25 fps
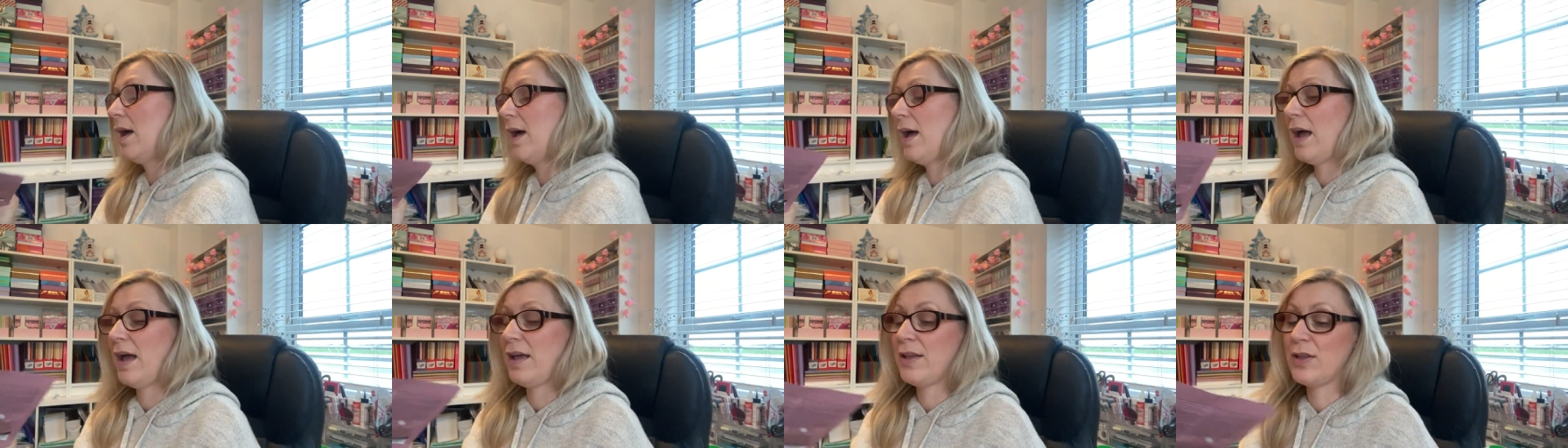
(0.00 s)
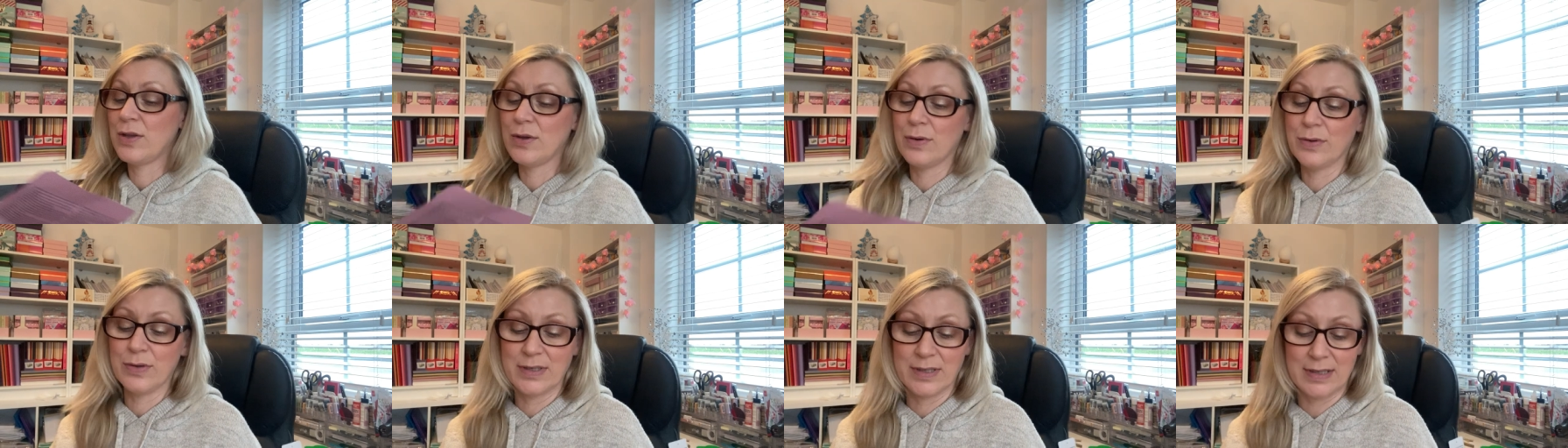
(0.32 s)
I
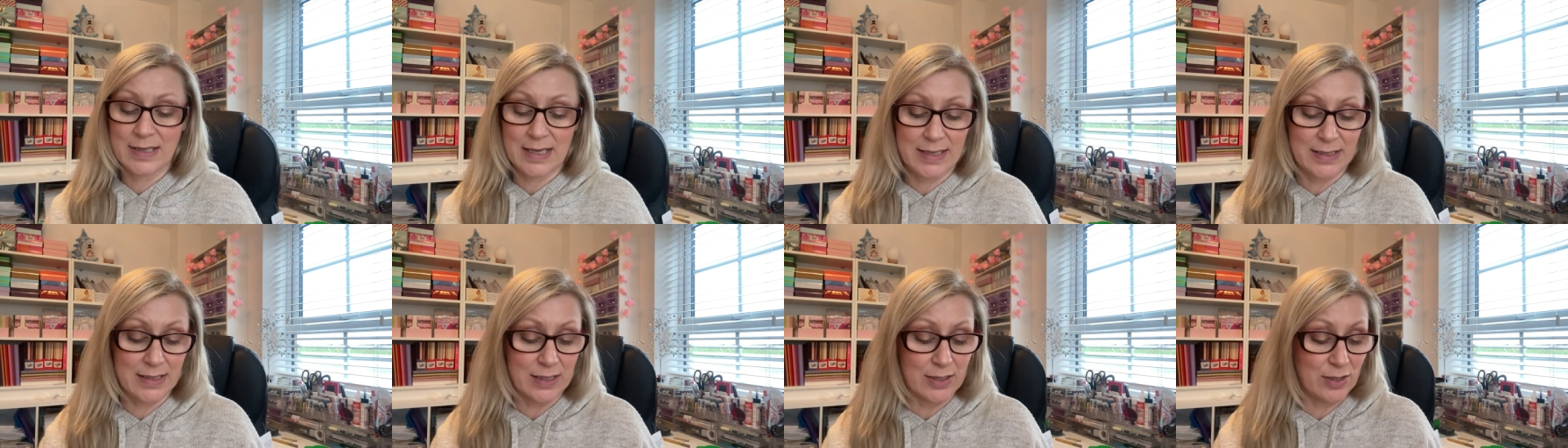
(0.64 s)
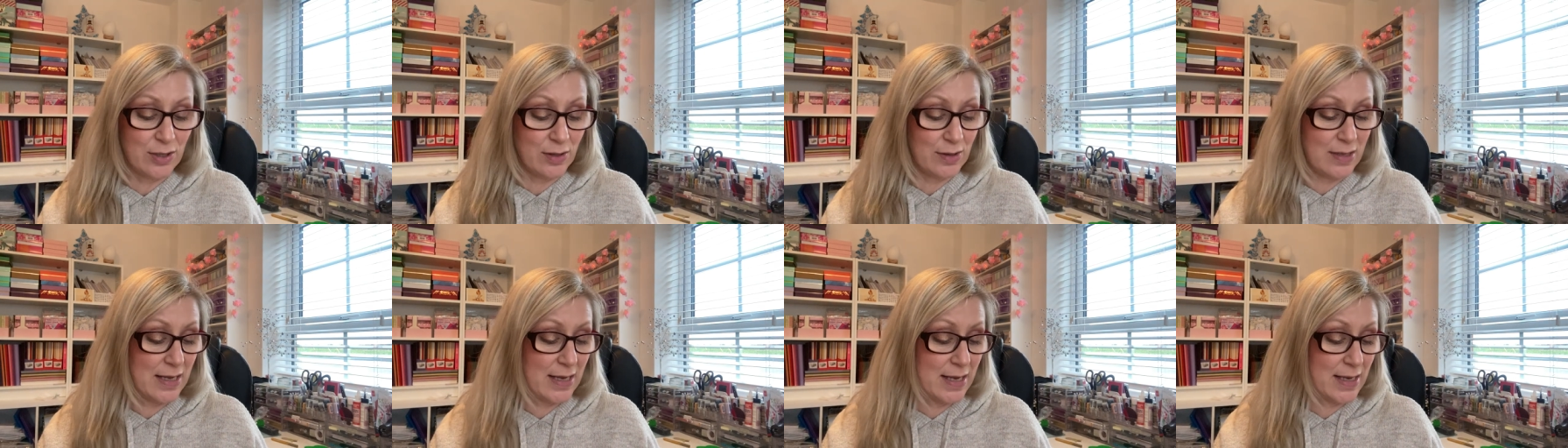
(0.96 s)
use these.
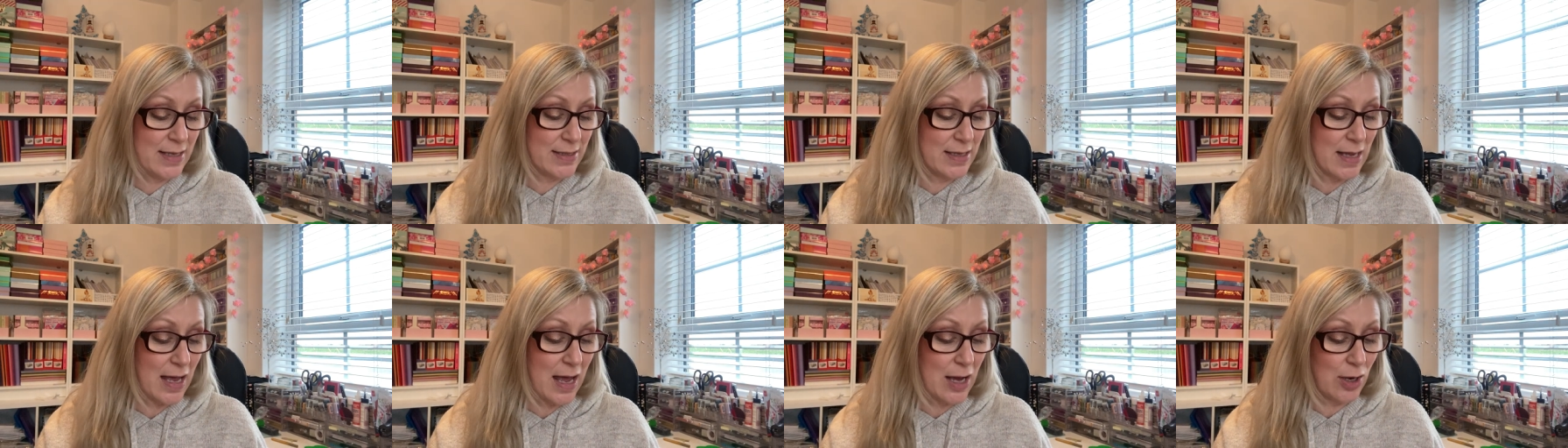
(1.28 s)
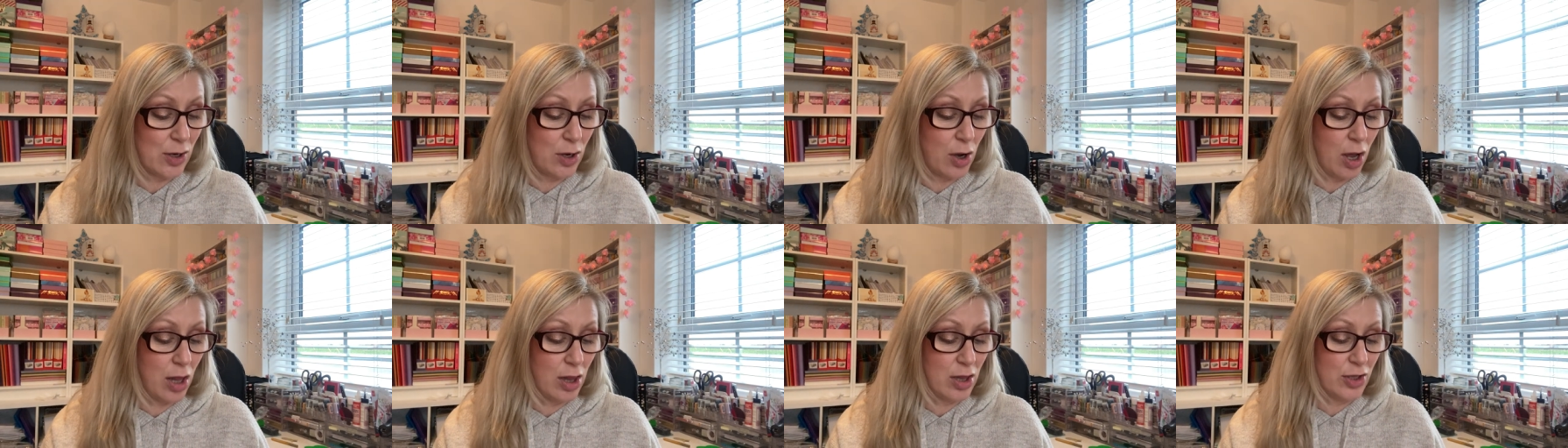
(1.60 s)
So these are
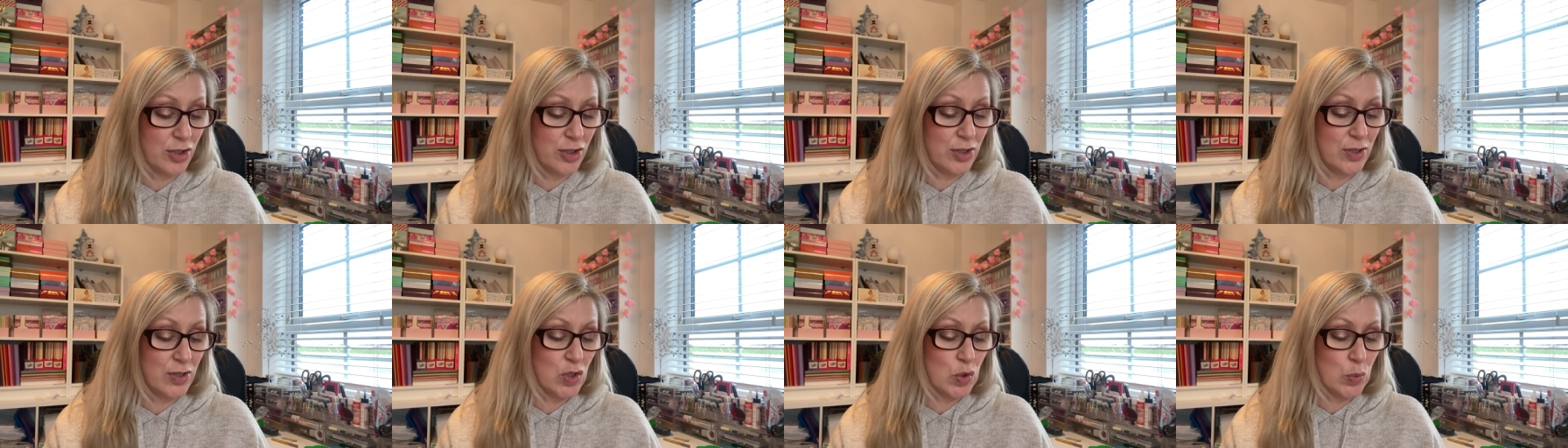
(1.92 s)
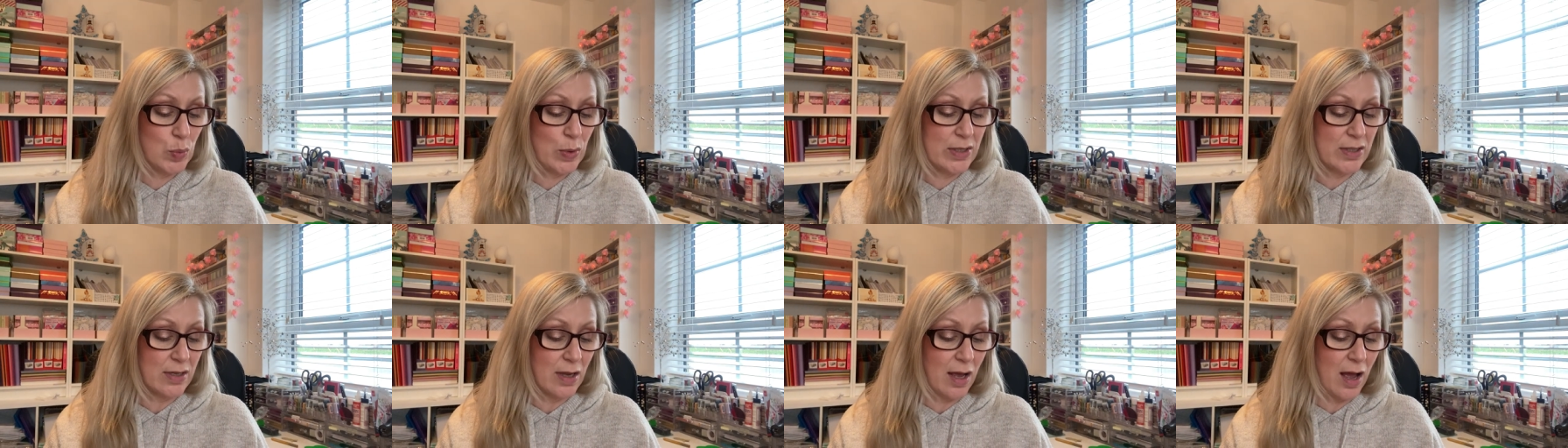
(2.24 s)
collagen,
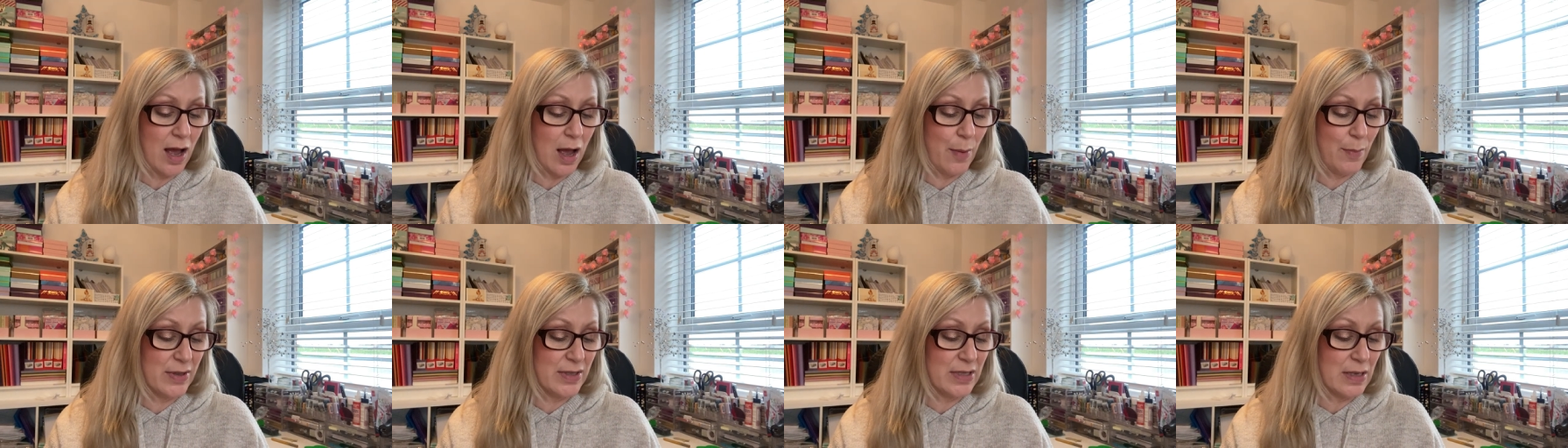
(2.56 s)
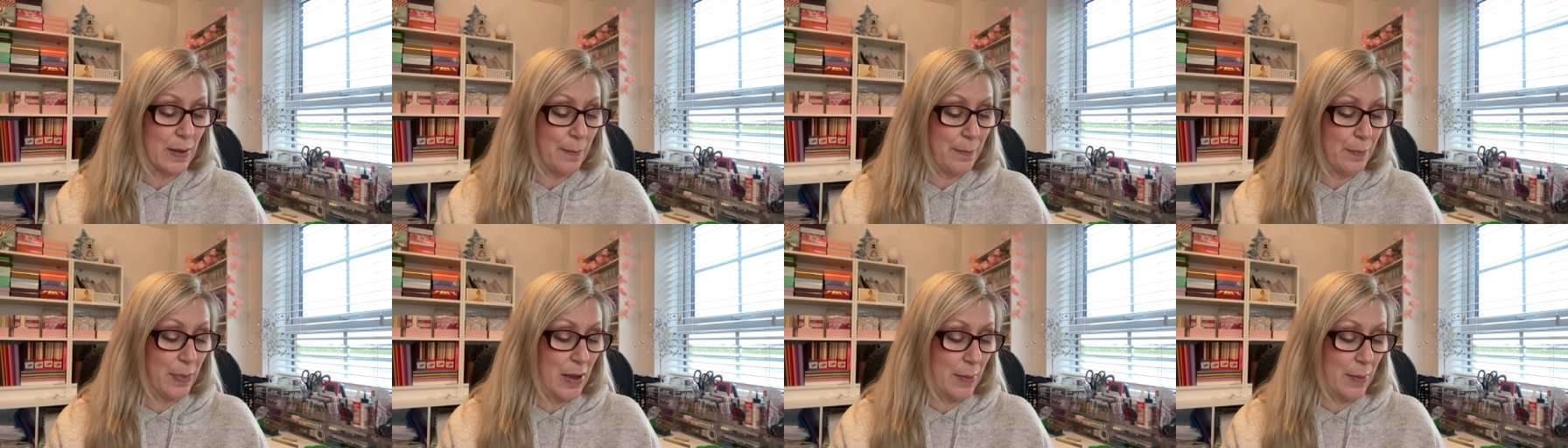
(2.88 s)
sweet almond and